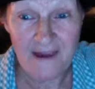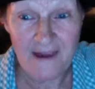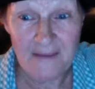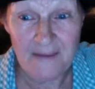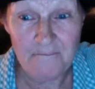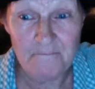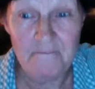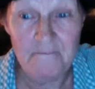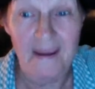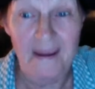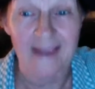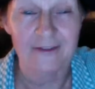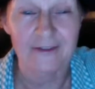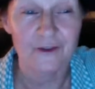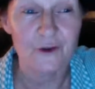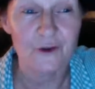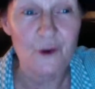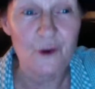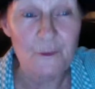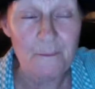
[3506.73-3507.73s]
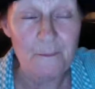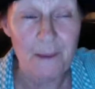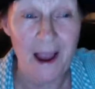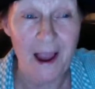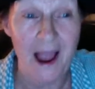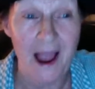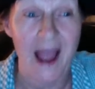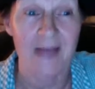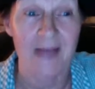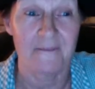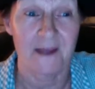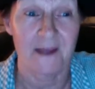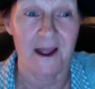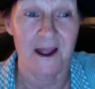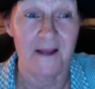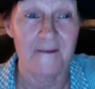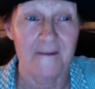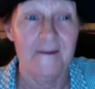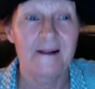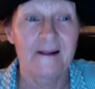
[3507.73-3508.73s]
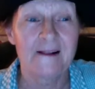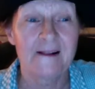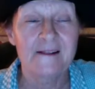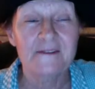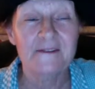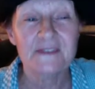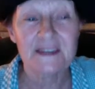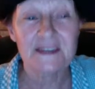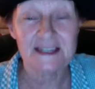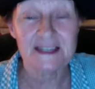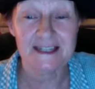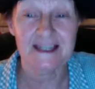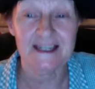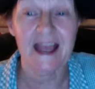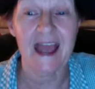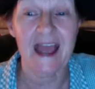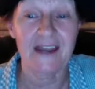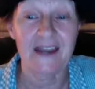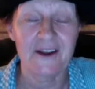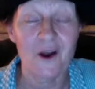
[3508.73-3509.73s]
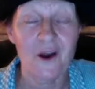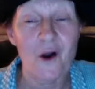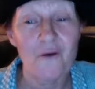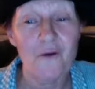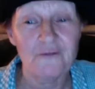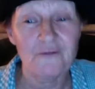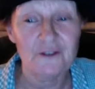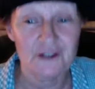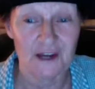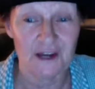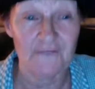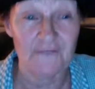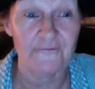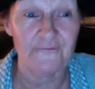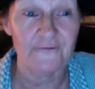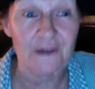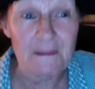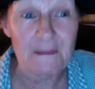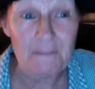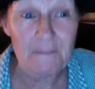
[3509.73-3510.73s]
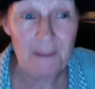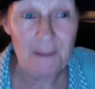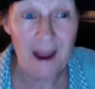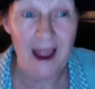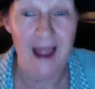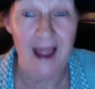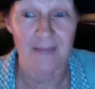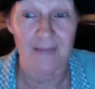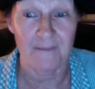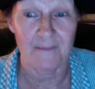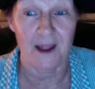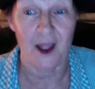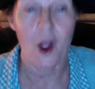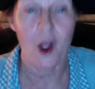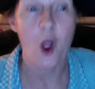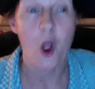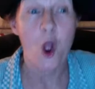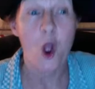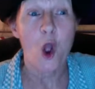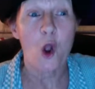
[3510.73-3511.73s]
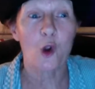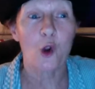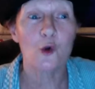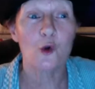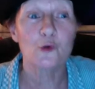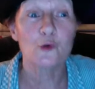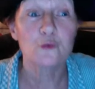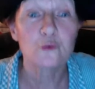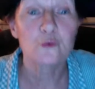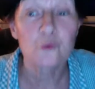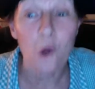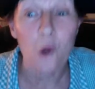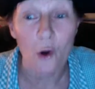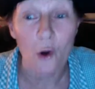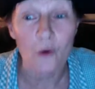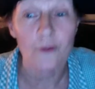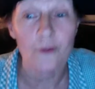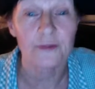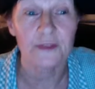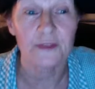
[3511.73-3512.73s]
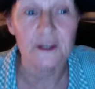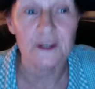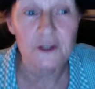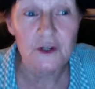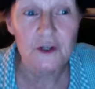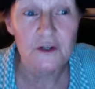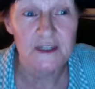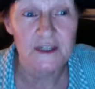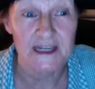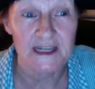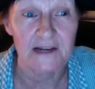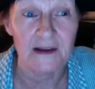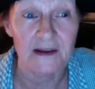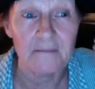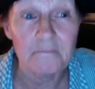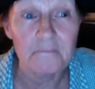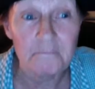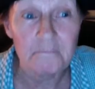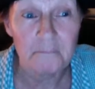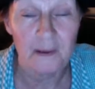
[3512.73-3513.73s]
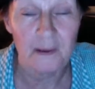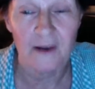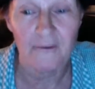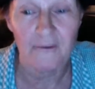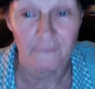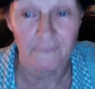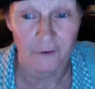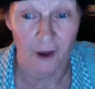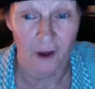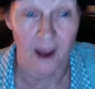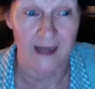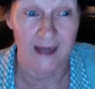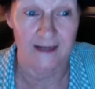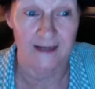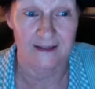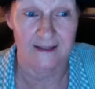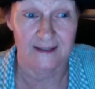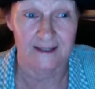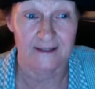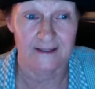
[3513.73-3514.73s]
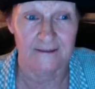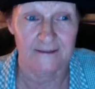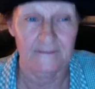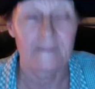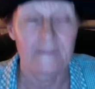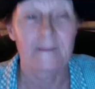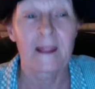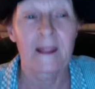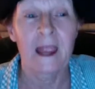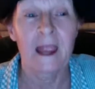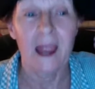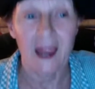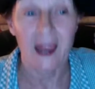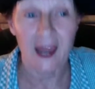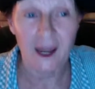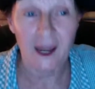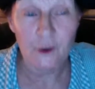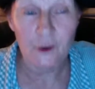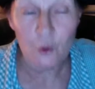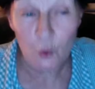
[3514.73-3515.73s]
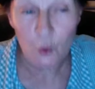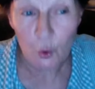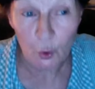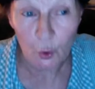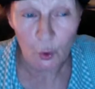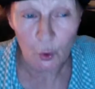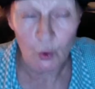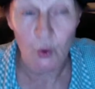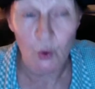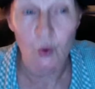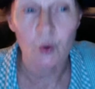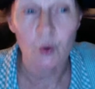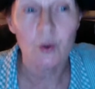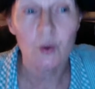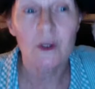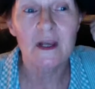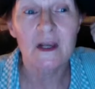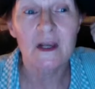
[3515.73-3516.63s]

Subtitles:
Matthew Palmer, the son of Geoffrey Palmer, who wrote the New Zealand Bill of Rights and who